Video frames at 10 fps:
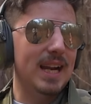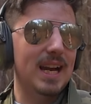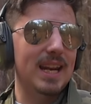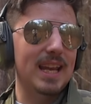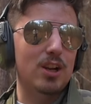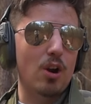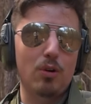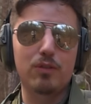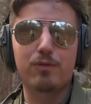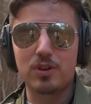I got a
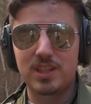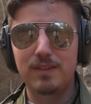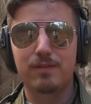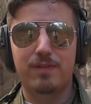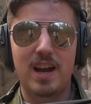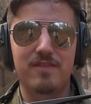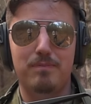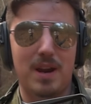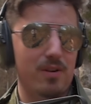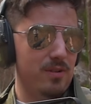Colt
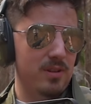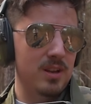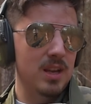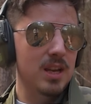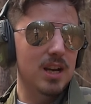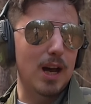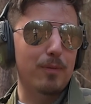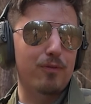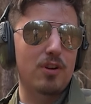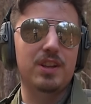14.5 barrel
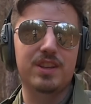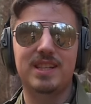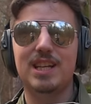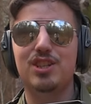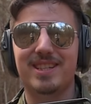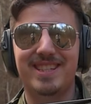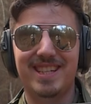up front. Now this is actually a